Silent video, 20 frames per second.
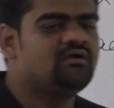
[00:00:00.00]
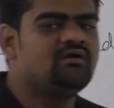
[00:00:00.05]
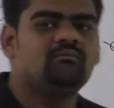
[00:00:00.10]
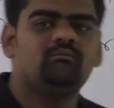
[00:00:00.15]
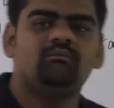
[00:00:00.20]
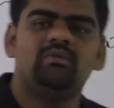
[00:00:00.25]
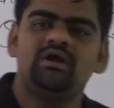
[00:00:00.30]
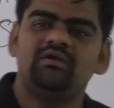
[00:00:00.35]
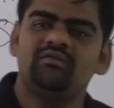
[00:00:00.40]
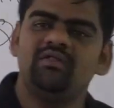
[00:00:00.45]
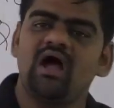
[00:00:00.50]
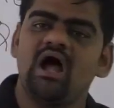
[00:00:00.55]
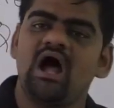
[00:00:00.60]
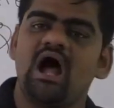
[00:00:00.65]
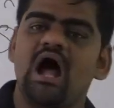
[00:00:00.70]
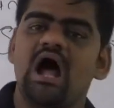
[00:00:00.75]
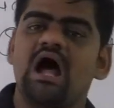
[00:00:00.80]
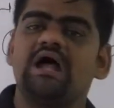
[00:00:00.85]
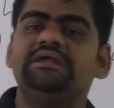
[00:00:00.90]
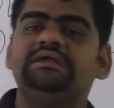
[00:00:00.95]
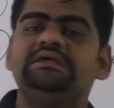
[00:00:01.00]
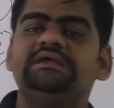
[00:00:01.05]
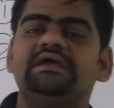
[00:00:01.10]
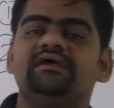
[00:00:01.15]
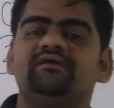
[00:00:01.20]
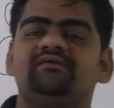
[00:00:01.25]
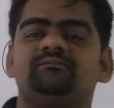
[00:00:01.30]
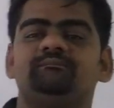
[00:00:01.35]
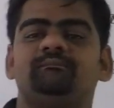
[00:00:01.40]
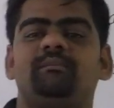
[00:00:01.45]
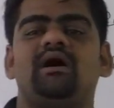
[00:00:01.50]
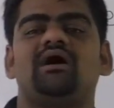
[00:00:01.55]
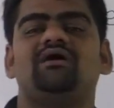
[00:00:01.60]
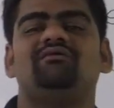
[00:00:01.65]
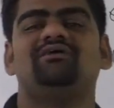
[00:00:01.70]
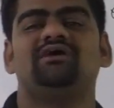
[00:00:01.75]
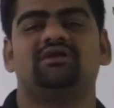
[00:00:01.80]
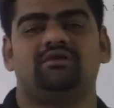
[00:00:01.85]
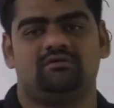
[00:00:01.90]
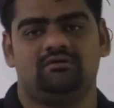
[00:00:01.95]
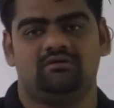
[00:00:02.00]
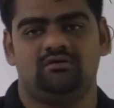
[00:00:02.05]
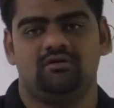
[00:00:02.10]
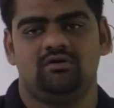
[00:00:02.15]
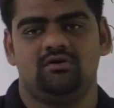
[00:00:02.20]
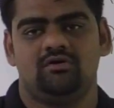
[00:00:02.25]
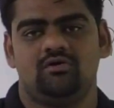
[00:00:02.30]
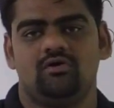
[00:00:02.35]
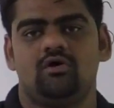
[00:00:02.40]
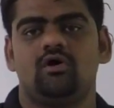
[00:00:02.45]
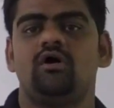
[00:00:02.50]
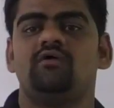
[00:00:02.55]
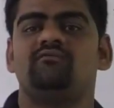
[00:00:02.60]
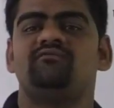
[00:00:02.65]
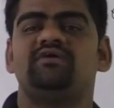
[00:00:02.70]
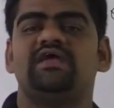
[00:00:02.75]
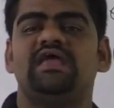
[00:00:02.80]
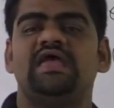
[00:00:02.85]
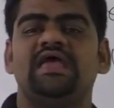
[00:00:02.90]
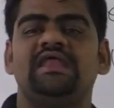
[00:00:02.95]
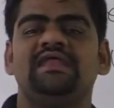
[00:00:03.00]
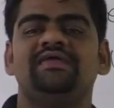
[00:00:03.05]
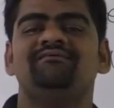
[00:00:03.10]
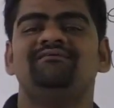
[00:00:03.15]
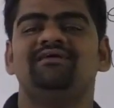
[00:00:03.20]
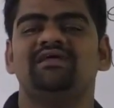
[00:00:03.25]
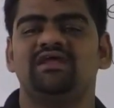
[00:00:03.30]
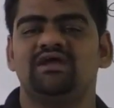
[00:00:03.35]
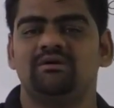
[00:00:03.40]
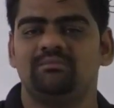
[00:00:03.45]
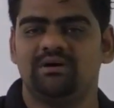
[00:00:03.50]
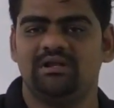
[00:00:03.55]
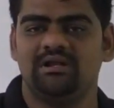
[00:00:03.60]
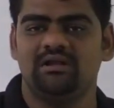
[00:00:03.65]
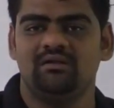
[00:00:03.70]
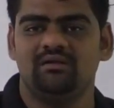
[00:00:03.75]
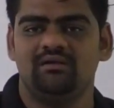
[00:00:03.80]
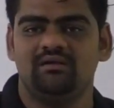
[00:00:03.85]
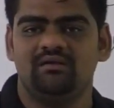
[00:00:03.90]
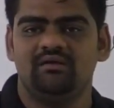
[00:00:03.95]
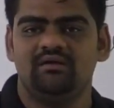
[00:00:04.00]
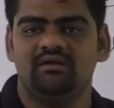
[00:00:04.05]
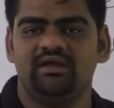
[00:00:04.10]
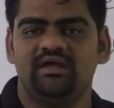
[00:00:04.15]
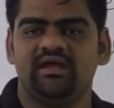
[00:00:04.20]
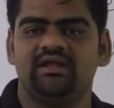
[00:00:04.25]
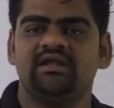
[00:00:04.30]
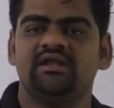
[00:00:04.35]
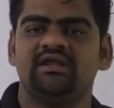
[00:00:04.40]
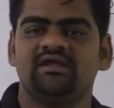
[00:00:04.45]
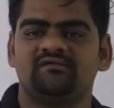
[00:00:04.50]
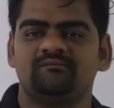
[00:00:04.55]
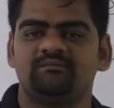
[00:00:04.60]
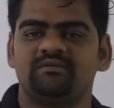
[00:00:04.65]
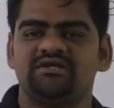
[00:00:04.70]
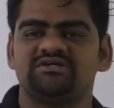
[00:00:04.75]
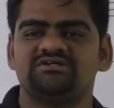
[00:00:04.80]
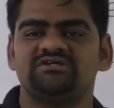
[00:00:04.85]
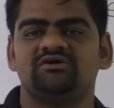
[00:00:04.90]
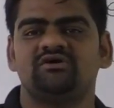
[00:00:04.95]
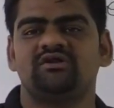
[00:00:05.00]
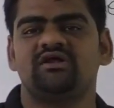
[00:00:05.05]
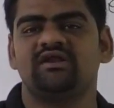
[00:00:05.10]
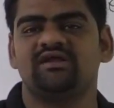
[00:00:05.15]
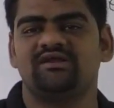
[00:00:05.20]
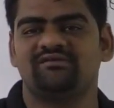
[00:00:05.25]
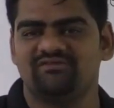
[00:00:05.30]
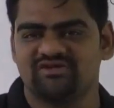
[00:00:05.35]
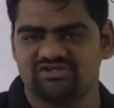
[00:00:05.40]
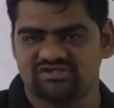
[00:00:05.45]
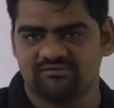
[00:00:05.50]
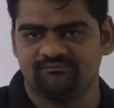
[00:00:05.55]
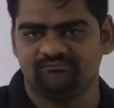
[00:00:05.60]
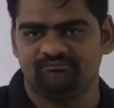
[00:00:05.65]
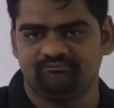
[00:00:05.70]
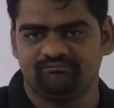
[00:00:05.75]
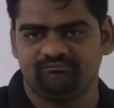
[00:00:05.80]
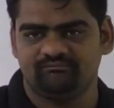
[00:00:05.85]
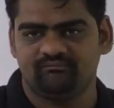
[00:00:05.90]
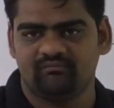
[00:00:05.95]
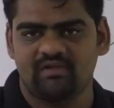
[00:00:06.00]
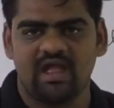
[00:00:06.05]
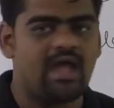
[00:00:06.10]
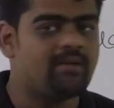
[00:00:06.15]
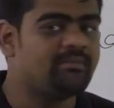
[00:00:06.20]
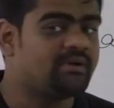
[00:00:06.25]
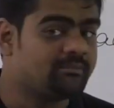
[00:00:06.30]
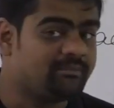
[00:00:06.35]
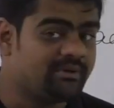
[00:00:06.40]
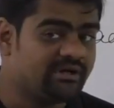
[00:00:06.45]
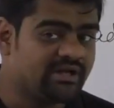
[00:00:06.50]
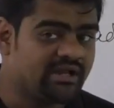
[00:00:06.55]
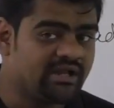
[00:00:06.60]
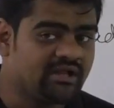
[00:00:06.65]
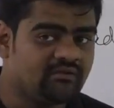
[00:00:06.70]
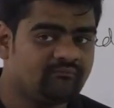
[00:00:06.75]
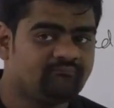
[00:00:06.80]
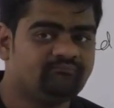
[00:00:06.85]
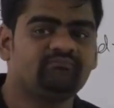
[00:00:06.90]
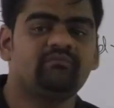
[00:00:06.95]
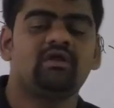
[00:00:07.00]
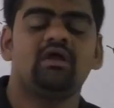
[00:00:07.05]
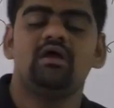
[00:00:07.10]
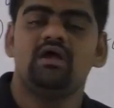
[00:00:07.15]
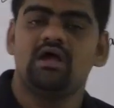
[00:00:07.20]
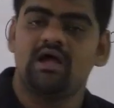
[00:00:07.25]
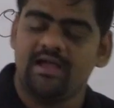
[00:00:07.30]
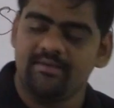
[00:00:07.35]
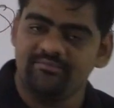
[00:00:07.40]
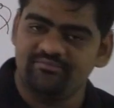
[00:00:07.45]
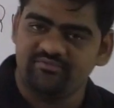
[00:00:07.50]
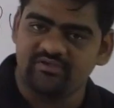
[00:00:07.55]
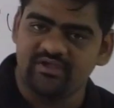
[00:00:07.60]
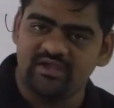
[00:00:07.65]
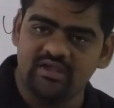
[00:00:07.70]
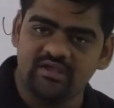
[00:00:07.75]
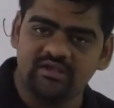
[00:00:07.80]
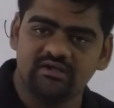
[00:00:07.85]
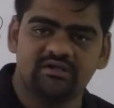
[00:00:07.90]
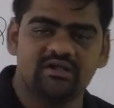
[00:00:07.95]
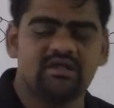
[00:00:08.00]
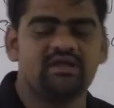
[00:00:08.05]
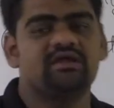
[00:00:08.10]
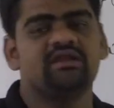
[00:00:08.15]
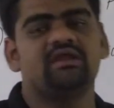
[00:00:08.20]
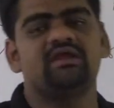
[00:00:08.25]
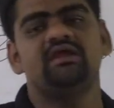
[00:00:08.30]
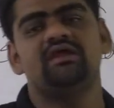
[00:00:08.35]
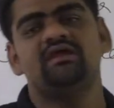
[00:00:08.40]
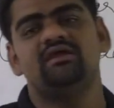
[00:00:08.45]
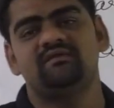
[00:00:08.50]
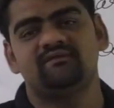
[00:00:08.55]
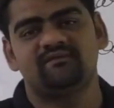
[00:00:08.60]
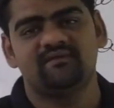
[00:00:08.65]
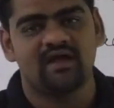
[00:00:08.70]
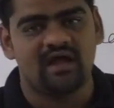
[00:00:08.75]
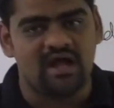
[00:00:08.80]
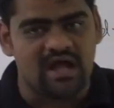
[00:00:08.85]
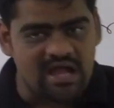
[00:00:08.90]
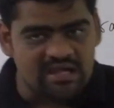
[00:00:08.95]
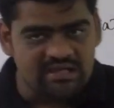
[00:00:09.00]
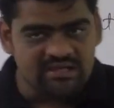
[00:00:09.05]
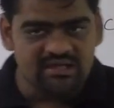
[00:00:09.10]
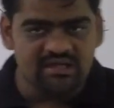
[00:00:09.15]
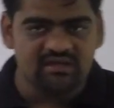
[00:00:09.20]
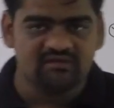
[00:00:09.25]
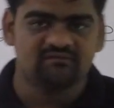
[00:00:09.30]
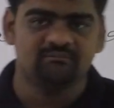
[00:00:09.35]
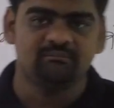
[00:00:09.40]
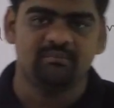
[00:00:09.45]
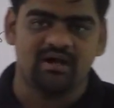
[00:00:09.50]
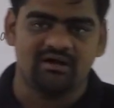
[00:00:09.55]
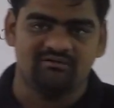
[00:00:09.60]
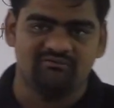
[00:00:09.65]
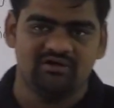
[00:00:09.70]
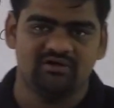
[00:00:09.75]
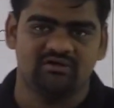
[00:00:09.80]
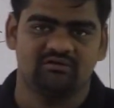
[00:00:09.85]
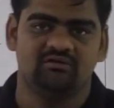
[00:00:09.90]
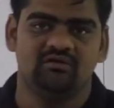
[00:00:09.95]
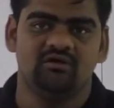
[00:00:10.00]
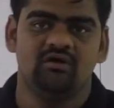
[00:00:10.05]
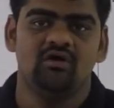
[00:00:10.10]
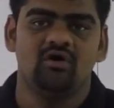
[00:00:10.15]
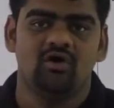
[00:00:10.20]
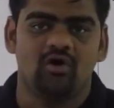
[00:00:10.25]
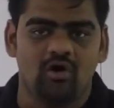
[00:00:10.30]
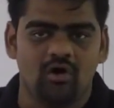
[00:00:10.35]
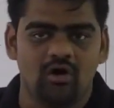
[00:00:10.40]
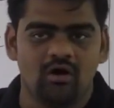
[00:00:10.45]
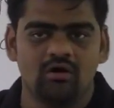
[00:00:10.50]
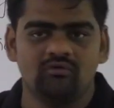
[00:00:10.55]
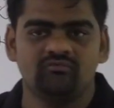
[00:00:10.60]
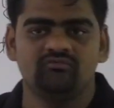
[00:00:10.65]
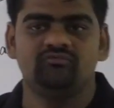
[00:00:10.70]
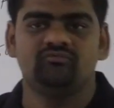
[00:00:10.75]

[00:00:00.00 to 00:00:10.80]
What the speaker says: but the highest power of any variable in an expression or an equation. I am repeating, I am saying degree is the highest power of